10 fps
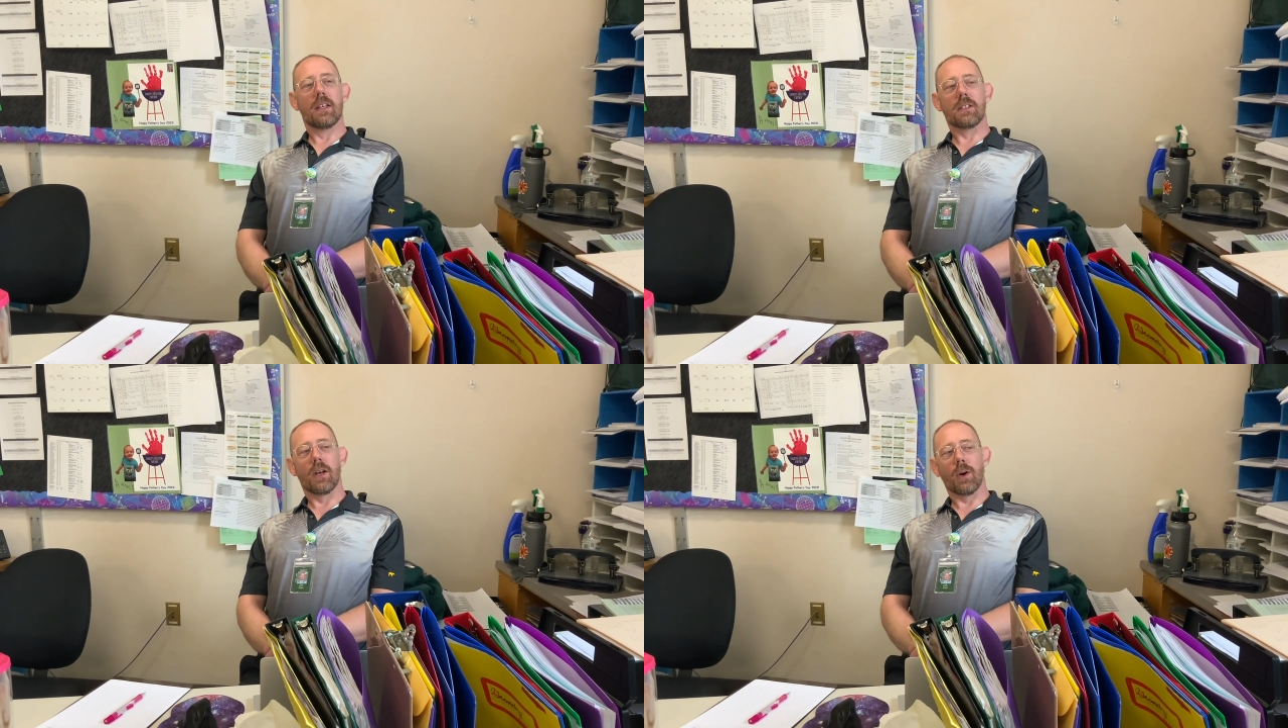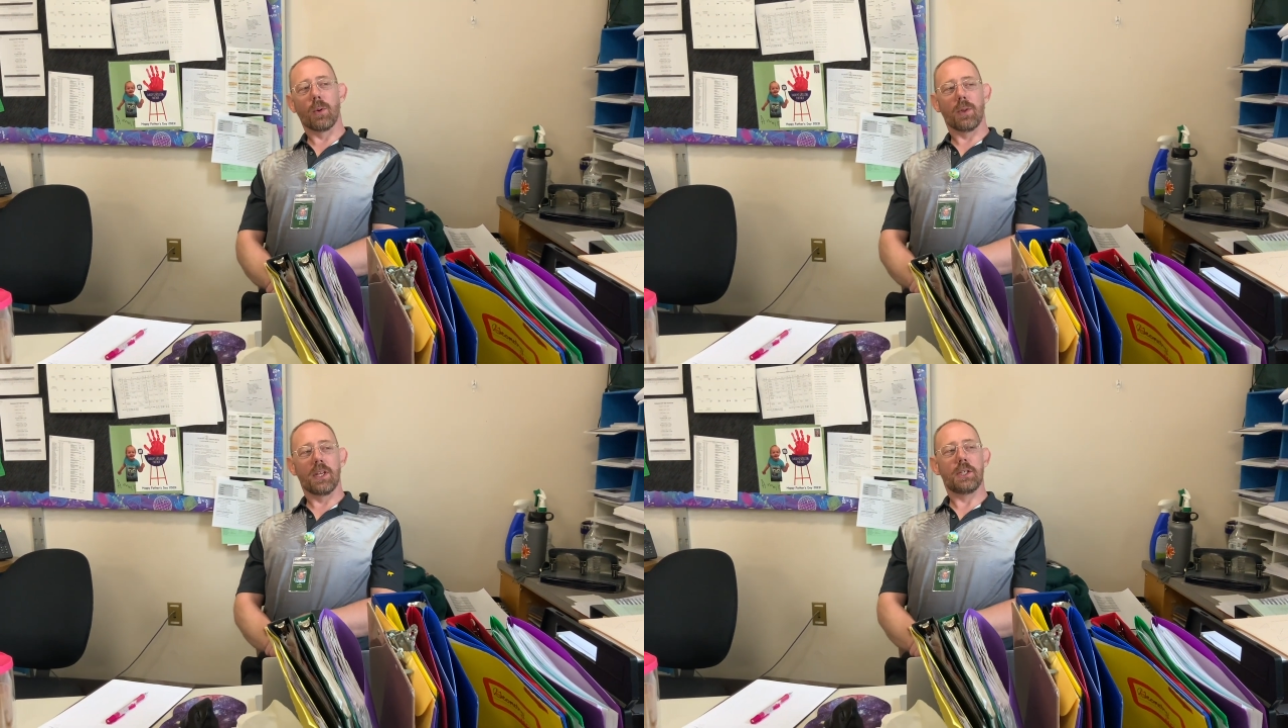So
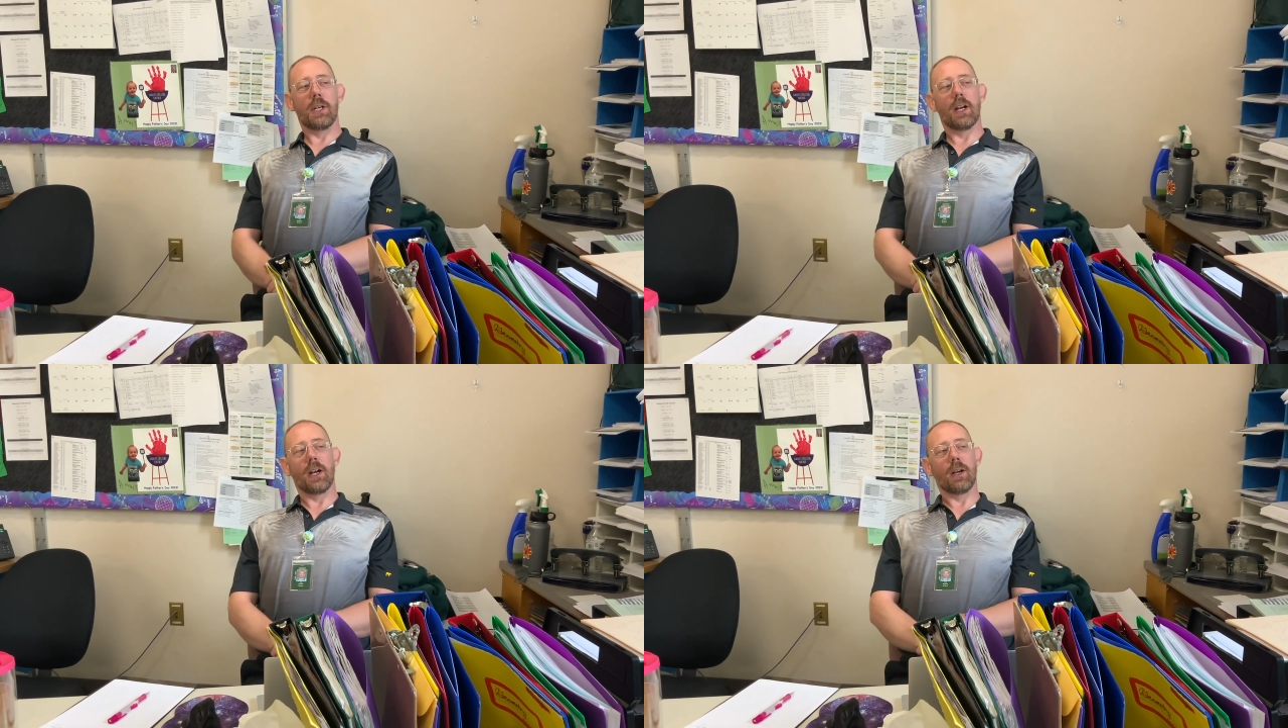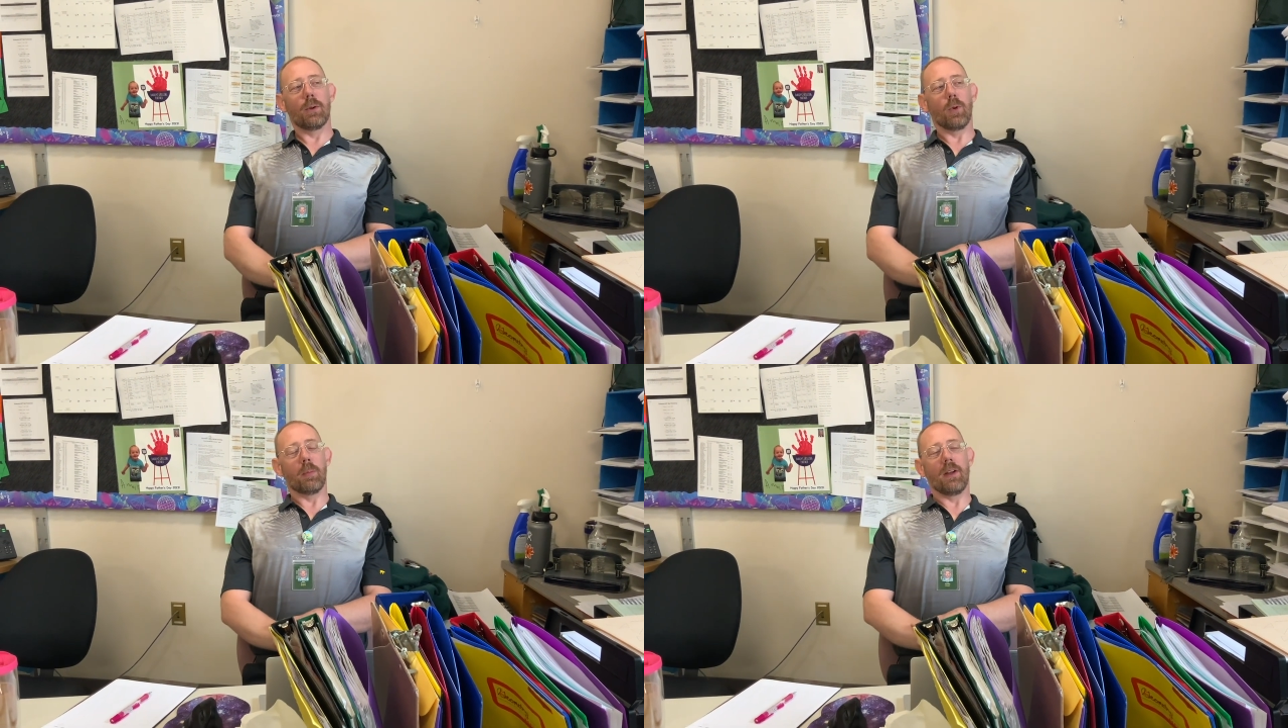this year
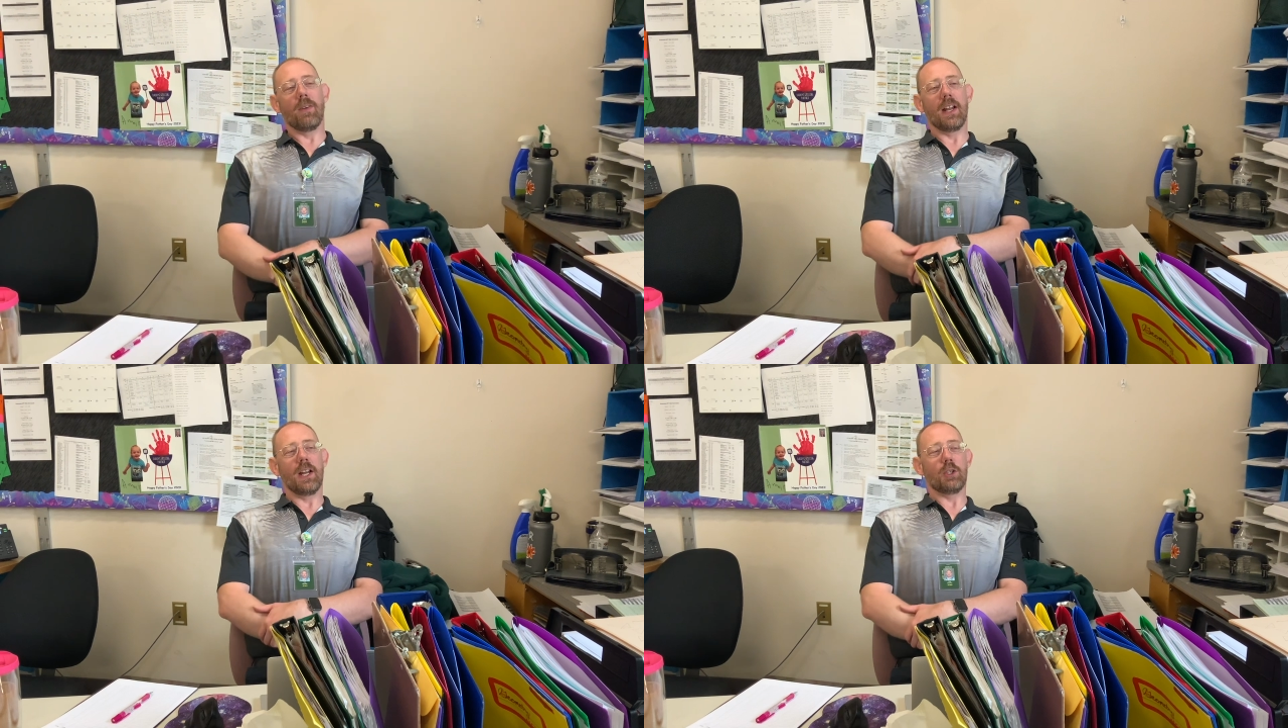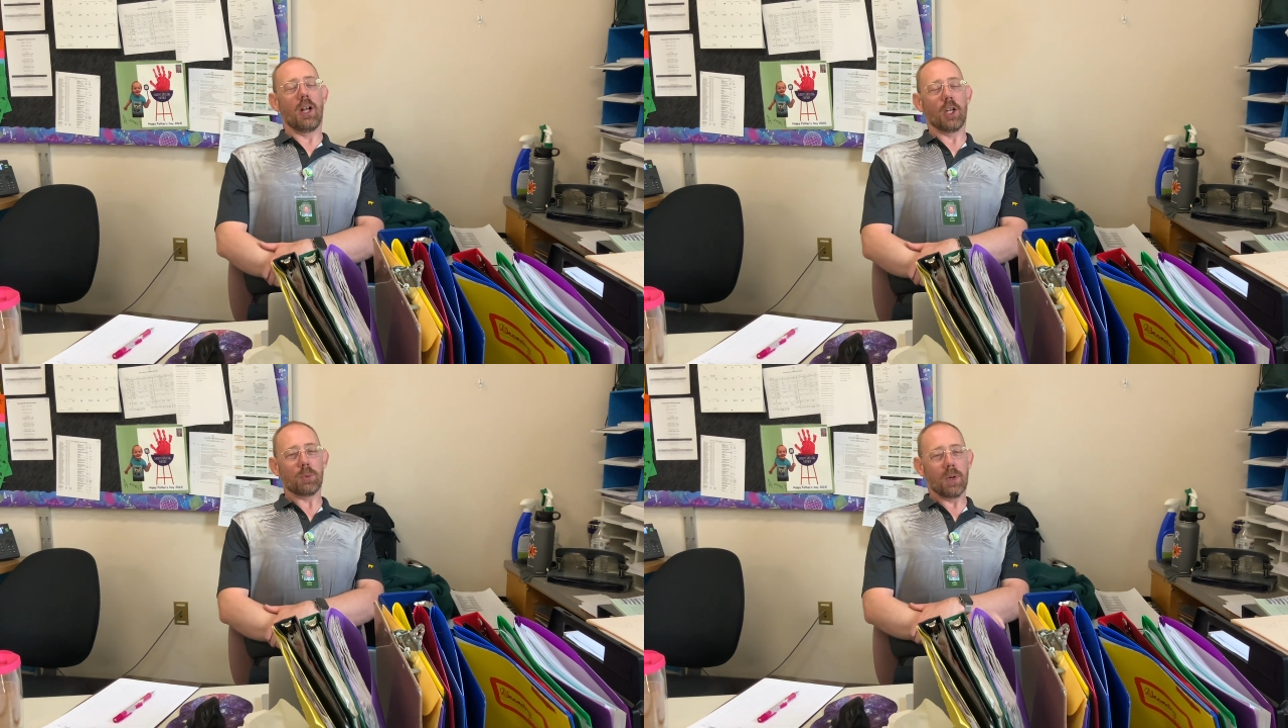with my financial
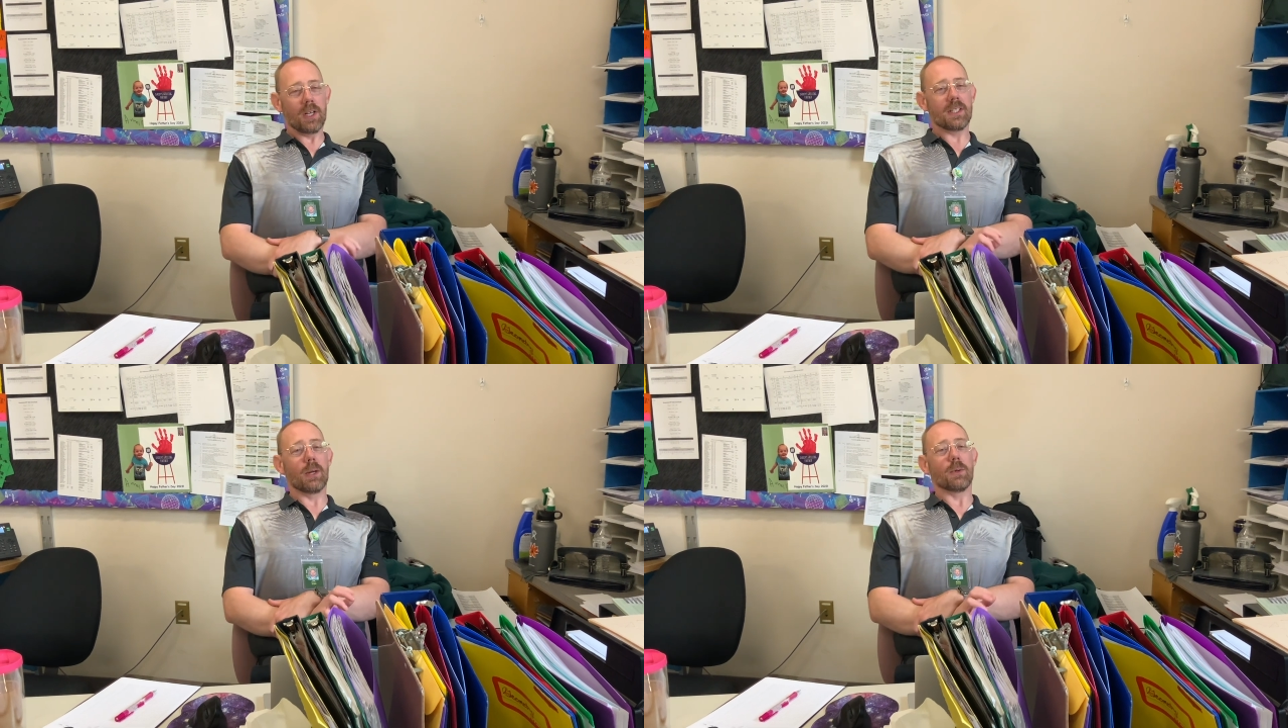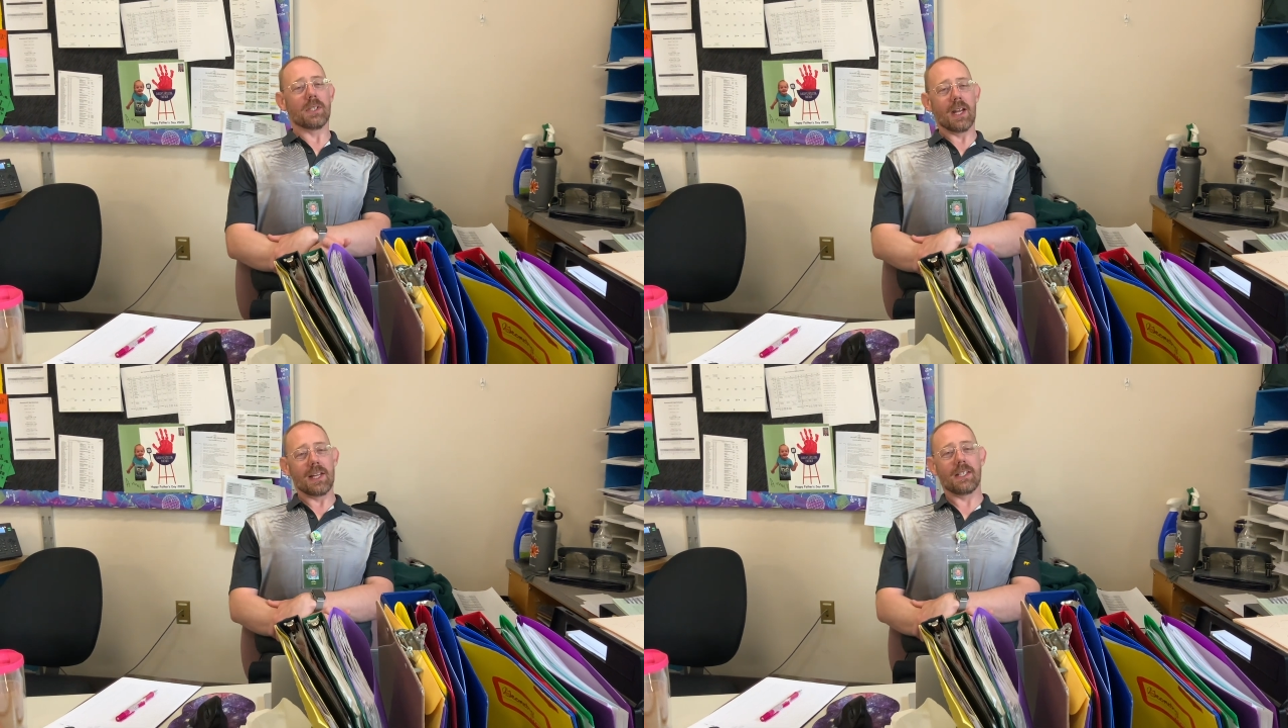algebras, it was
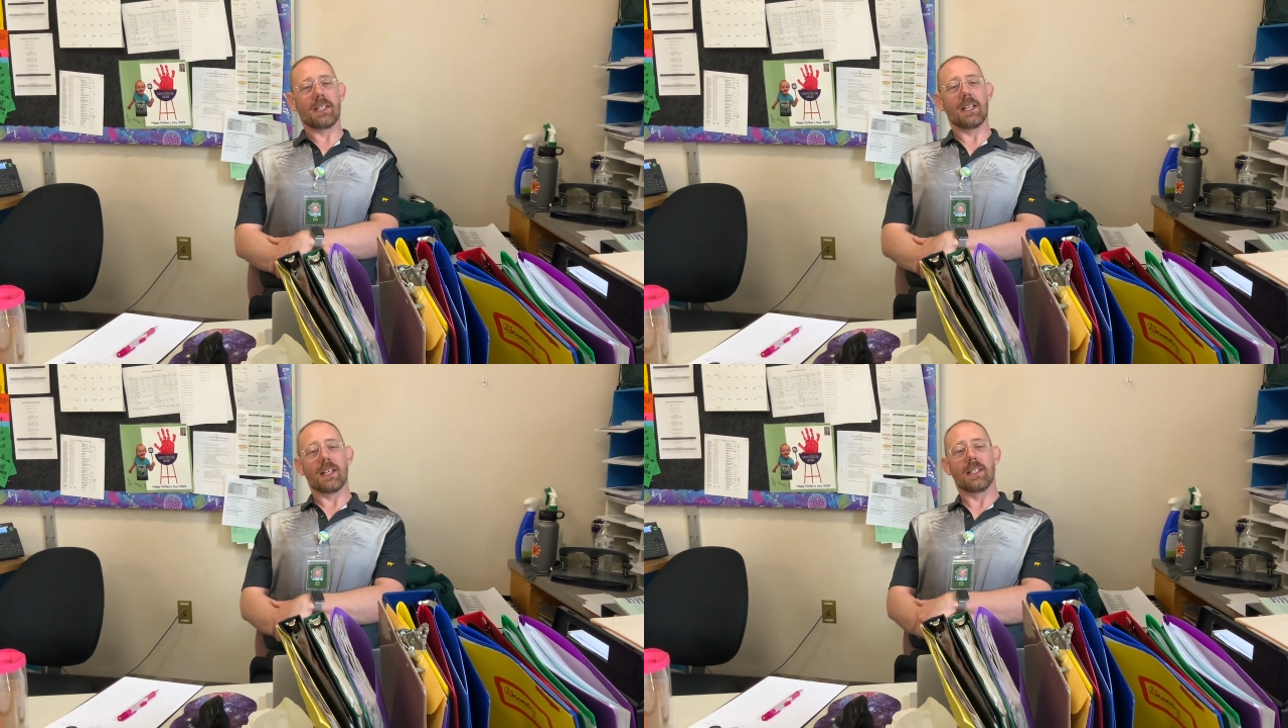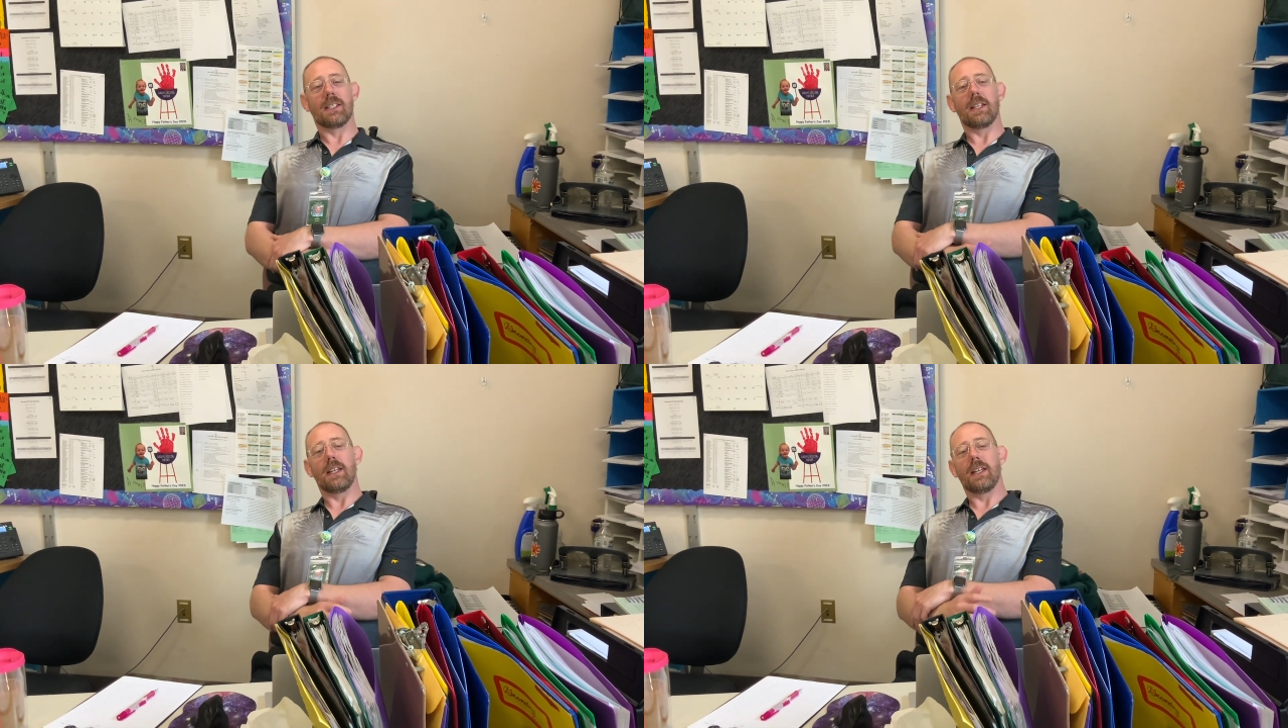nice to
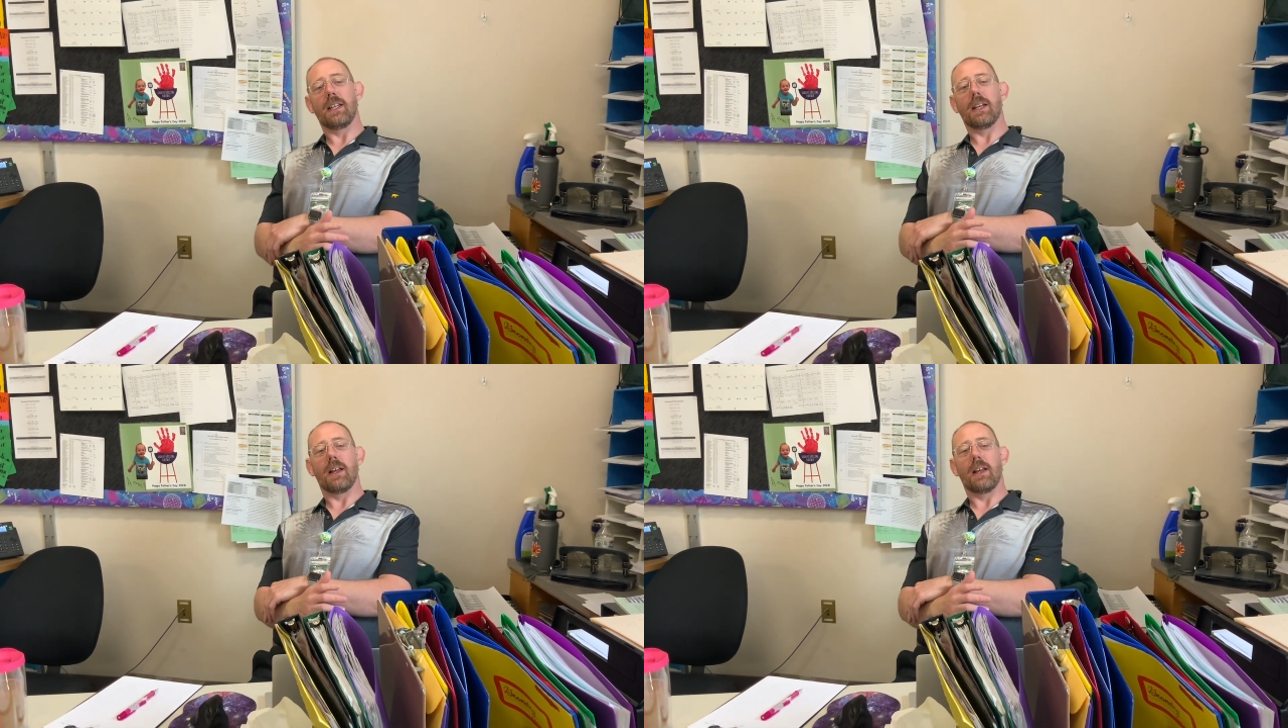see